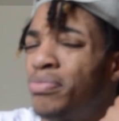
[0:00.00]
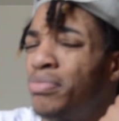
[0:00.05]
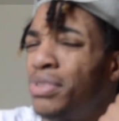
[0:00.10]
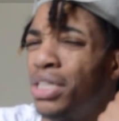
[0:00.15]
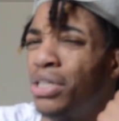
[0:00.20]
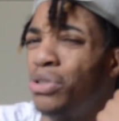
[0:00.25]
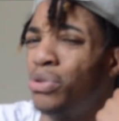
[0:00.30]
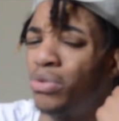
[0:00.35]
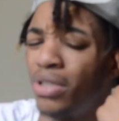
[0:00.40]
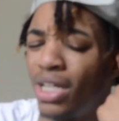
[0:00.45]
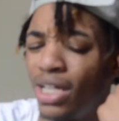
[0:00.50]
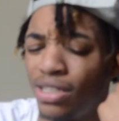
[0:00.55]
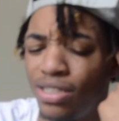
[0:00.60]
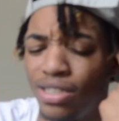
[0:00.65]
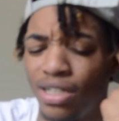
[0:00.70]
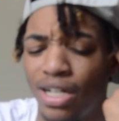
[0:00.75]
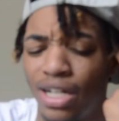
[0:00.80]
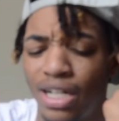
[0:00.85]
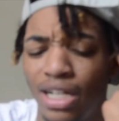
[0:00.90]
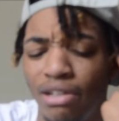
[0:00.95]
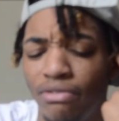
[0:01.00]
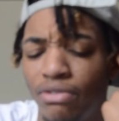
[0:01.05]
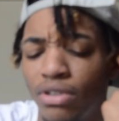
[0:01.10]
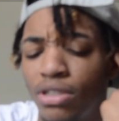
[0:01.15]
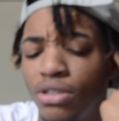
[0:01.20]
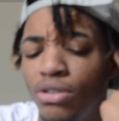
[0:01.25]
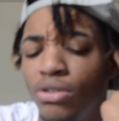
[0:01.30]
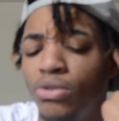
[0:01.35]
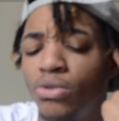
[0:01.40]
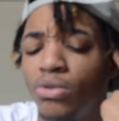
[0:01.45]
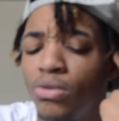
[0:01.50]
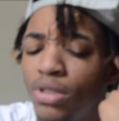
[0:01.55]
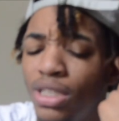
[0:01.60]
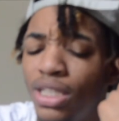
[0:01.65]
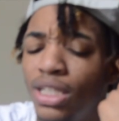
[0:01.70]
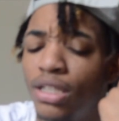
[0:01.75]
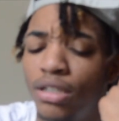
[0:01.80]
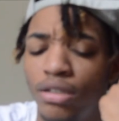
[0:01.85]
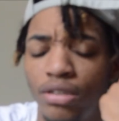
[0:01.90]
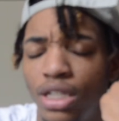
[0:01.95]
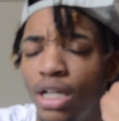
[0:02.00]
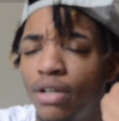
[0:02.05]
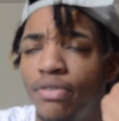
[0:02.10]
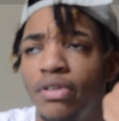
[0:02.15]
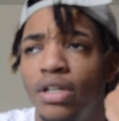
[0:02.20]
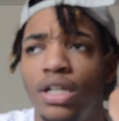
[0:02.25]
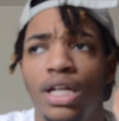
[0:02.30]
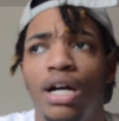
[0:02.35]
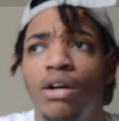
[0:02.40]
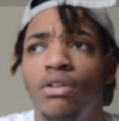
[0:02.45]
No, that shit ain't even cool. Yeah, definitely.